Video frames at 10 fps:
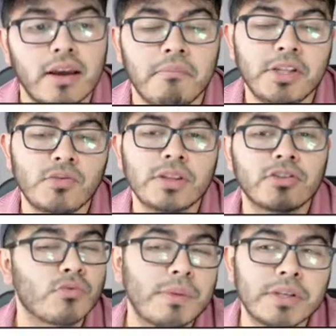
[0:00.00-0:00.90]
Between the
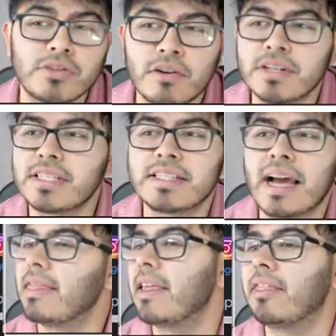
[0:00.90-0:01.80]
streaming services,
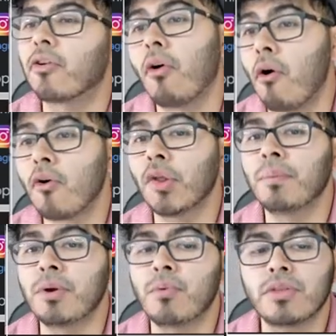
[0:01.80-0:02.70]
I think they're all going to
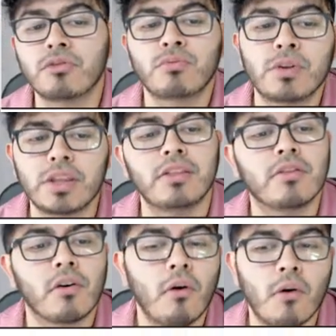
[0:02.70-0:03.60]
be winners within
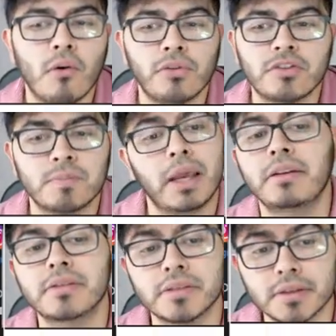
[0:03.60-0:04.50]
their own
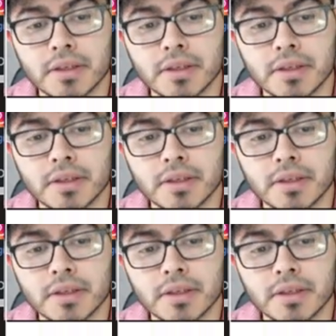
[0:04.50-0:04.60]
space,